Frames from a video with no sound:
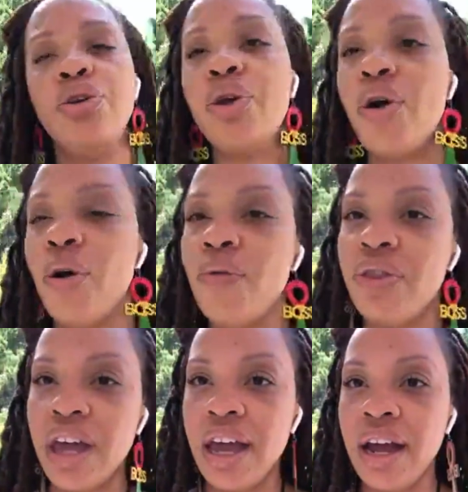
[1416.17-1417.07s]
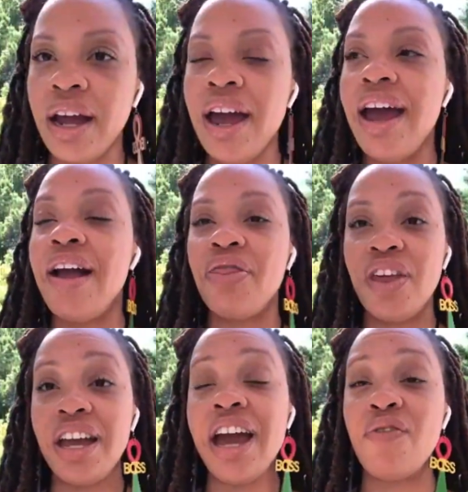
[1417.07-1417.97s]
Think, I'm gonna do this,
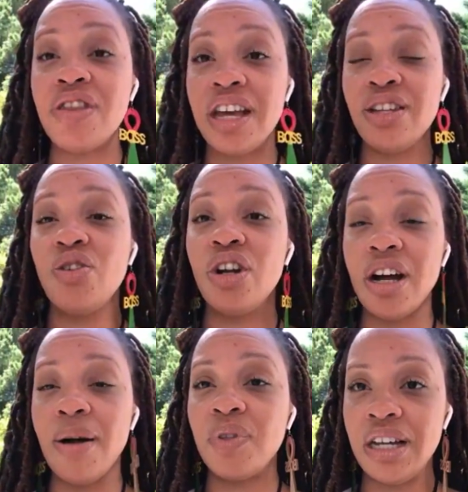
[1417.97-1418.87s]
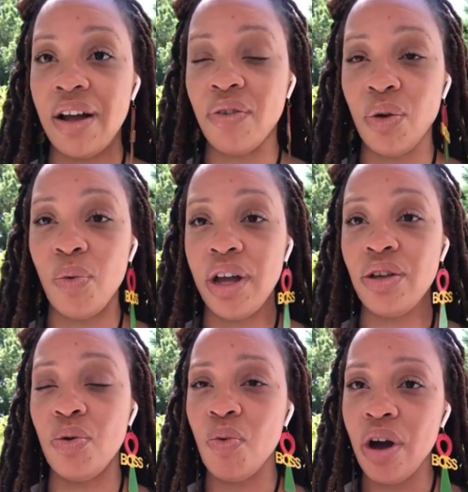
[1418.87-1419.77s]
and then go and do your own thing
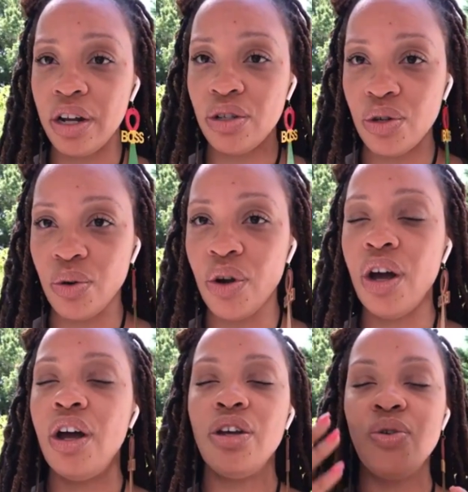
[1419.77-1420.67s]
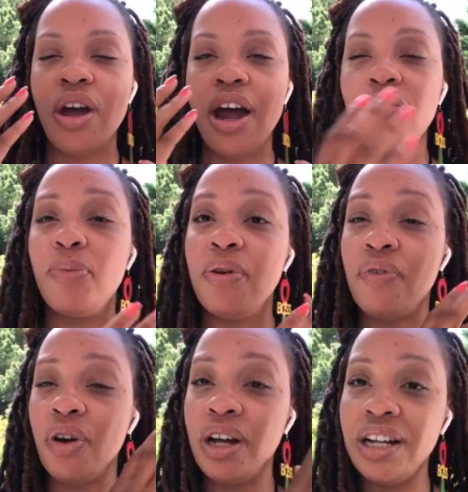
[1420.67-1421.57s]
and think everything's gonna come together the way you
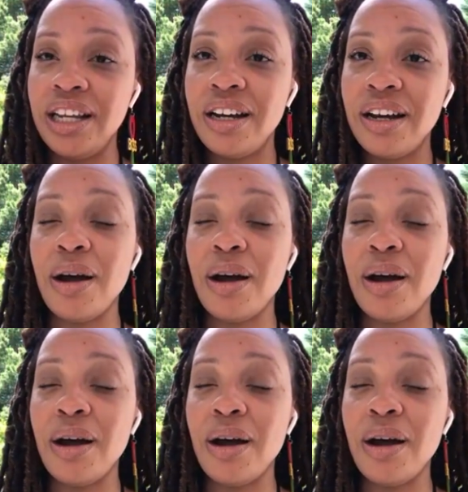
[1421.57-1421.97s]
want it to.